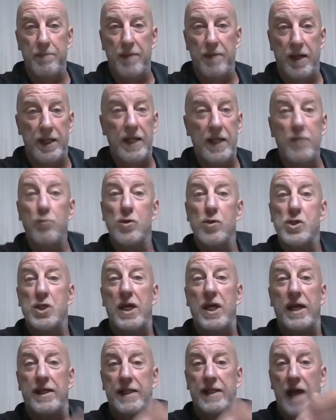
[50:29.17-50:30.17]
He was
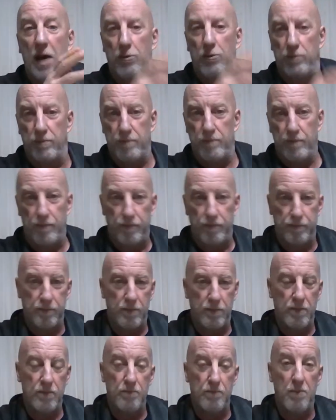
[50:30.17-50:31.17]
kicked out.
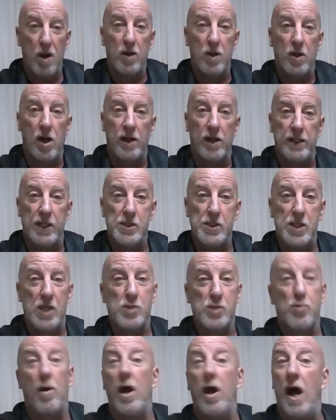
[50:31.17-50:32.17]
Mark Carney
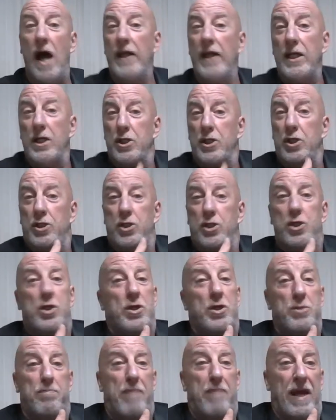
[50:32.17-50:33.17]
says, "Well, I didn't
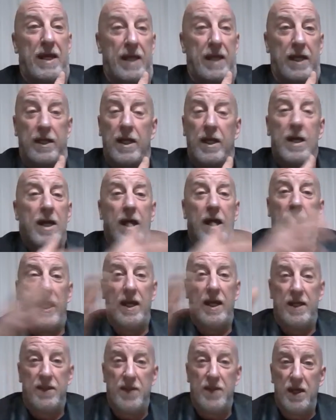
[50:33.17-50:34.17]
pick it.
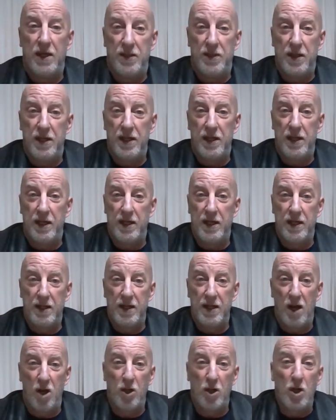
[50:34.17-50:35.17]

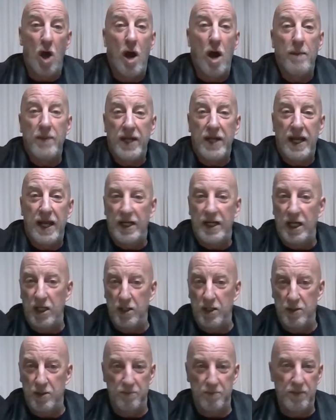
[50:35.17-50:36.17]
They are
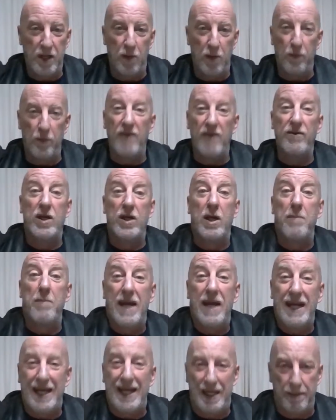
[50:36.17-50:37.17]
nominating. We have a
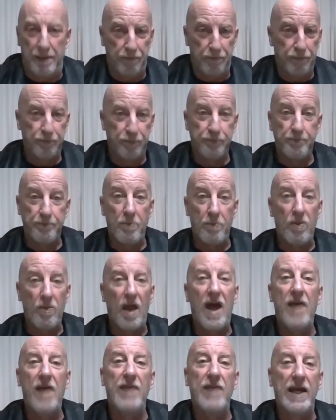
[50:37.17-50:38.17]
committee,
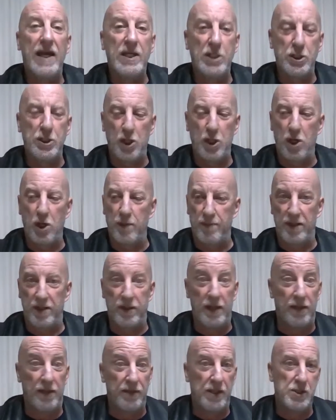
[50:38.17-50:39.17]
and they
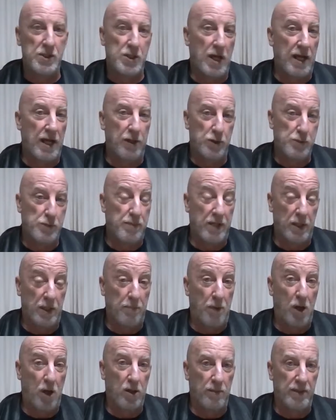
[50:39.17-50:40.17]
determined that this guy who's been a
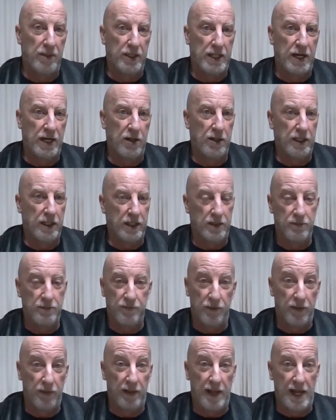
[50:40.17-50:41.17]
parliamentarian
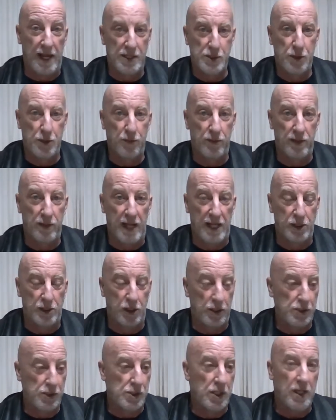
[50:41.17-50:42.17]
for the last two
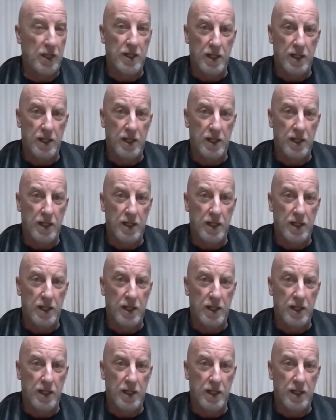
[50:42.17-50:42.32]
elections,